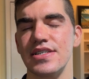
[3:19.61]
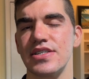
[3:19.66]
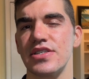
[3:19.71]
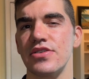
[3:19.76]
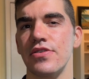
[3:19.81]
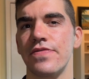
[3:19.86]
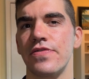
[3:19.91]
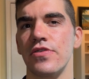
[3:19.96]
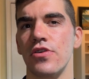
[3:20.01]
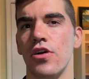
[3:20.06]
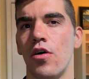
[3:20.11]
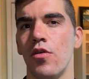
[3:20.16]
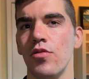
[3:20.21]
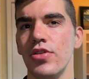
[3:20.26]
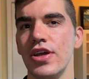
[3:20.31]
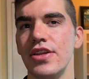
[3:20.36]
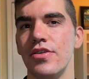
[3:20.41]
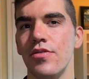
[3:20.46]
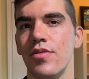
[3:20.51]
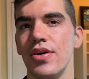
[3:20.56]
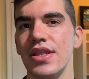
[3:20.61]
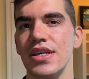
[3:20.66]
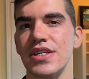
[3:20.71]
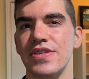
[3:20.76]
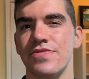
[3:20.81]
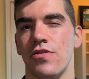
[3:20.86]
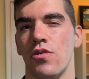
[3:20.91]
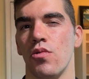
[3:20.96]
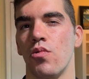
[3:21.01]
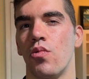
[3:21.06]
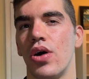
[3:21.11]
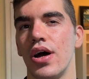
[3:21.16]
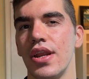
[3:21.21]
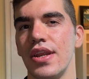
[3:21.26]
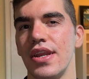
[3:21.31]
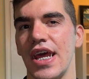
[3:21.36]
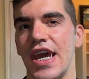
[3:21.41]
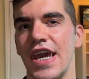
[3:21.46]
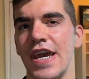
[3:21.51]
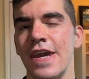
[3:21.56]
So if you're only doing this for
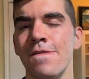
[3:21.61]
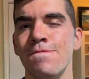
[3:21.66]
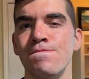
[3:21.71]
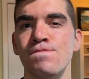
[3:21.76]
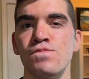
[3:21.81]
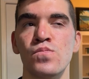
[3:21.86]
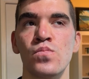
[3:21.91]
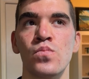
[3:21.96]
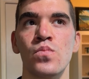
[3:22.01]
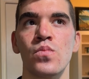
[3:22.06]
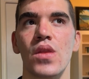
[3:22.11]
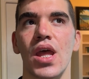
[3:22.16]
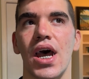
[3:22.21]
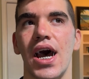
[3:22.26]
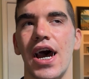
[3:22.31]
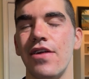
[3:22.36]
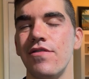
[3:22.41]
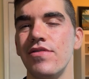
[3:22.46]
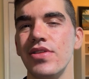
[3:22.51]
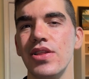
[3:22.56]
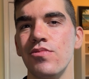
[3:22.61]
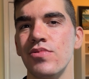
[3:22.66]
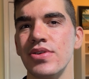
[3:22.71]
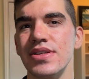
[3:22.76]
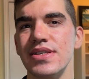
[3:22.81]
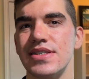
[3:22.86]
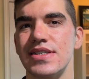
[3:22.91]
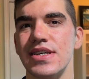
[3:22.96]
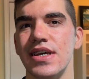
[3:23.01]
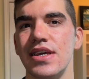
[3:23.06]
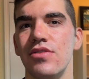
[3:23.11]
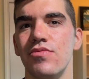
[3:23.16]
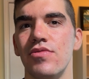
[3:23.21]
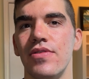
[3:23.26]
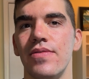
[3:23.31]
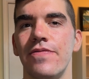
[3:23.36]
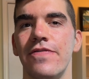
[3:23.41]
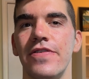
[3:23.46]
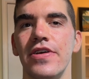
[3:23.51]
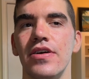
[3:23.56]
1 day, I really wouldn't say you
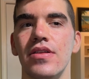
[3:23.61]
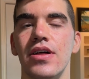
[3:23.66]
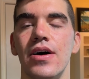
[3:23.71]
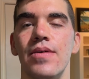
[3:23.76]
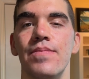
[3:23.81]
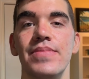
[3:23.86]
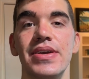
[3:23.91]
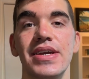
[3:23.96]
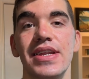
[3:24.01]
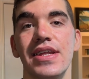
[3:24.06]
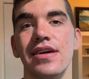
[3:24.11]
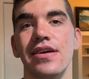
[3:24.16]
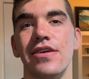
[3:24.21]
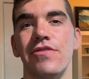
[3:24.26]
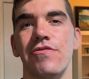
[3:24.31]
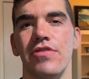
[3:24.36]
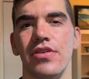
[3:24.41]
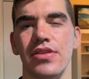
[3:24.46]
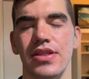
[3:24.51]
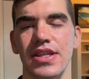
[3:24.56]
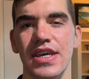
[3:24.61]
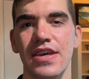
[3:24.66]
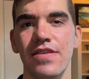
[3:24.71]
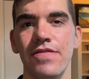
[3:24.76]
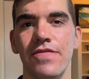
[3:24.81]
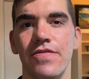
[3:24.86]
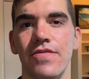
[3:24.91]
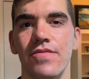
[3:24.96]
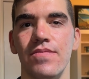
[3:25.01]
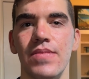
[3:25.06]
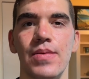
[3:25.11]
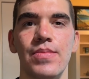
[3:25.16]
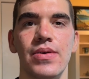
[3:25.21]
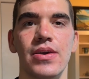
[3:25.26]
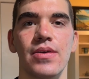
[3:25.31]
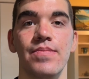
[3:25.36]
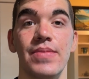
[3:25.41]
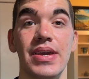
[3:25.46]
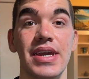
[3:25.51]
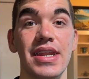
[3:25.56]
would feel immediate relief, maybe
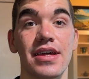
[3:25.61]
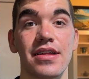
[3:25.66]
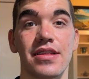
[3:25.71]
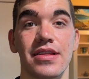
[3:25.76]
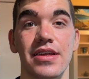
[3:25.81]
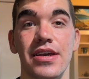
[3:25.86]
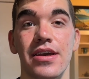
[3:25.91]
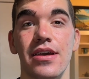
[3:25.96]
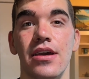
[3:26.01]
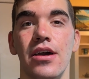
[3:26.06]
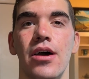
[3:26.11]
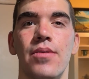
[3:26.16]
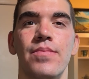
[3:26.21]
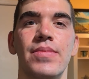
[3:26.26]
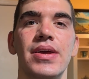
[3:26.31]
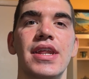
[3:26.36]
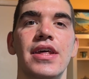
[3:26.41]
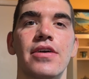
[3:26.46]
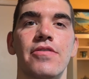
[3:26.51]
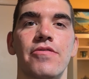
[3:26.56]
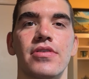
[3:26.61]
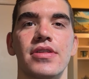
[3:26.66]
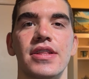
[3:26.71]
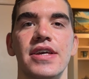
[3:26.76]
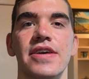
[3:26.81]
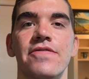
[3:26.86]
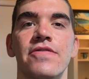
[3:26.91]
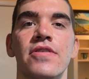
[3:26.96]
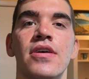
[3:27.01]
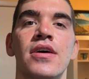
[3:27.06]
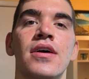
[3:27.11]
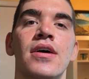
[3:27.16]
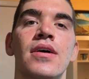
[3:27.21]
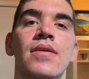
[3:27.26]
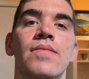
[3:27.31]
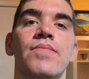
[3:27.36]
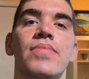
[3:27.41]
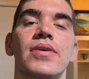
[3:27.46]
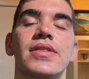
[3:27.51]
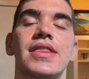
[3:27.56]
immediate relief,
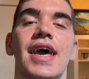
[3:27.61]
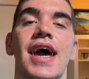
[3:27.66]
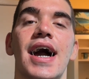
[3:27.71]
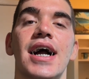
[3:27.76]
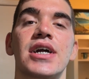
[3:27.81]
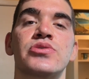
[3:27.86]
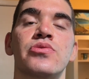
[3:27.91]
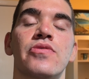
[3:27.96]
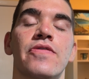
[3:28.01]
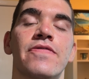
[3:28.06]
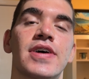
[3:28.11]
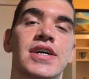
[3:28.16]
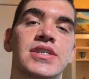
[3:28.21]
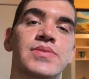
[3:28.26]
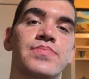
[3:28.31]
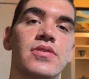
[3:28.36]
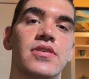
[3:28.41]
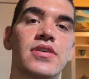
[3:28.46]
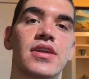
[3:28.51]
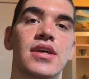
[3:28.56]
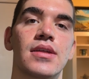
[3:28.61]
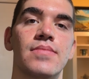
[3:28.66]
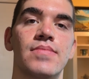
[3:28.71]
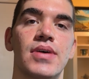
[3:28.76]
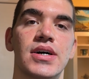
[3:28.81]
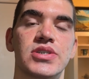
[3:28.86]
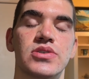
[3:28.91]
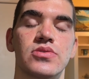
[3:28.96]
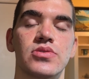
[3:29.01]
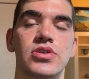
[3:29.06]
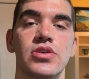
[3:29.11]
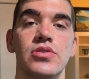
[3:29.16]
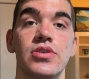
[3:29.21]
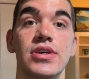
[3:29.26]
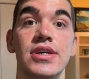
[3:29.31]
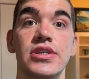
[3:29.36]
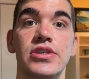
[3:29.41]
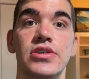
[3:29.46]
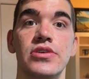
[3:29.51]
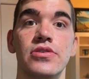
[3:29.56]
but the actual flexibility of the muscle, you
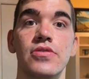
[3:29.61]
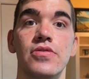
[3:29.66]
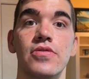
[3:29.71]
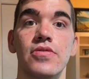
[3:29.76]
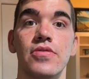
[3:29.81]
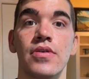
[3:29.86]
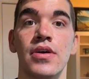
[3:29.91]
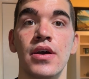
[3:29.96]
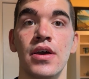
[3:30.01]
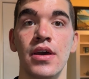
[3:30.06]
need to